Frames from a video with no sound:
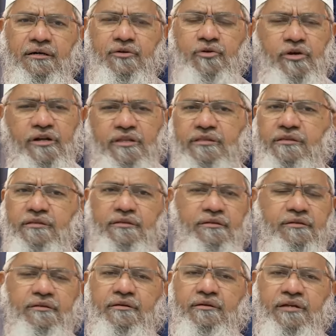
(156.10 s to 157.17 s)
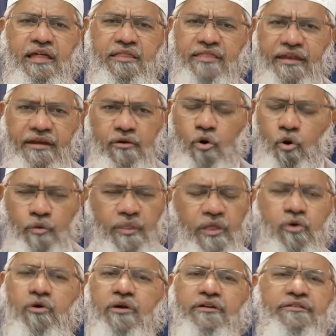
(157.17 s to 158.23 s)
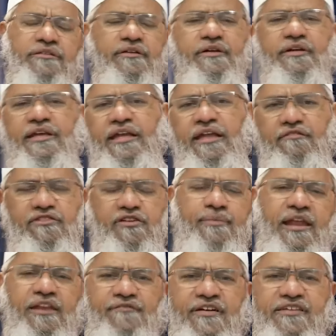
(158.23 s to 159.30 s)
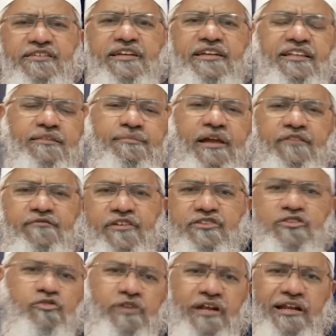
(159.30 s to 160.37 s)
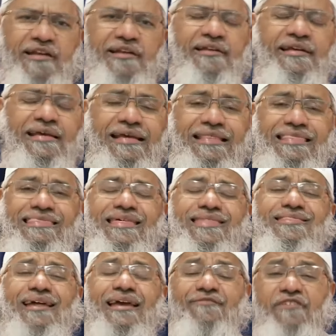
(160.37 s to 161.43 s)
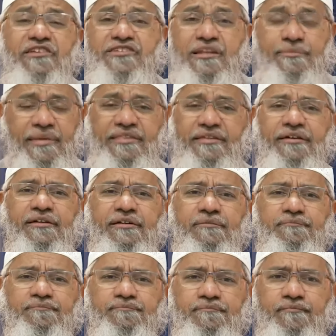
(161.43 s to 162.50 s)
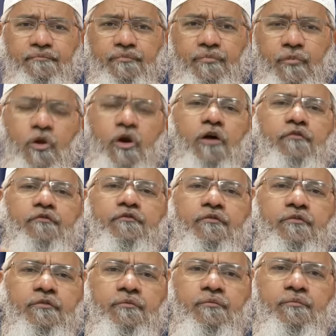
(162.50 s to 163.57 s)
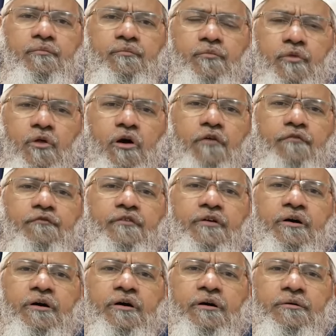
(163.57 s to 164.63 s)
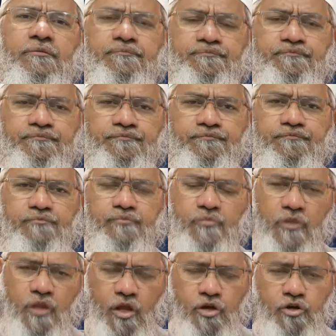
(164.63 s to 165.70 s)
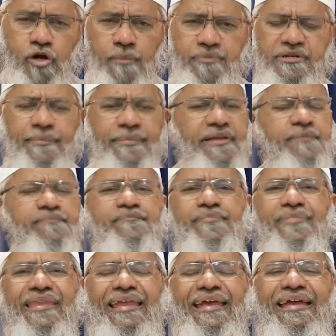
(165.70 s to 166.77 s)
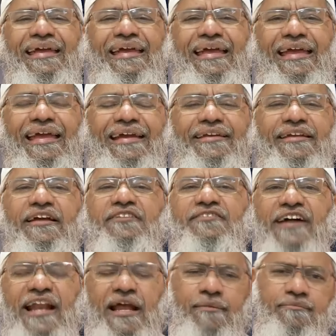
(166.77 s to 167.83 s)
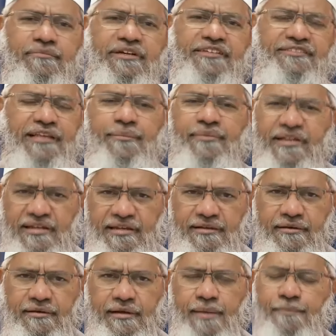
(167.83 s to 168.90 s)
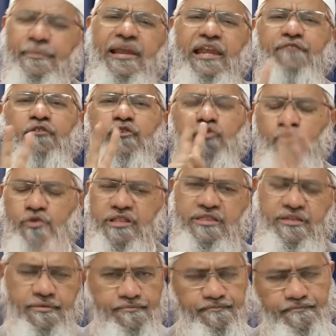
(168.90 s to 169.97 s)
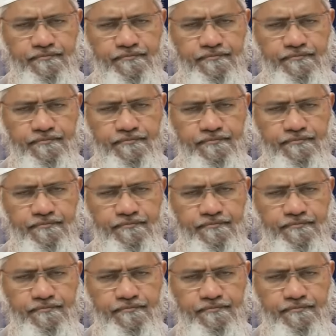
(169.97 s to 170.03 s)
goods. Doesn't own the goods, he gives the manufacturer, tells the manufacturer directly. This conventional method of dropshipping, it is haram Islamically, mainly for two reasons.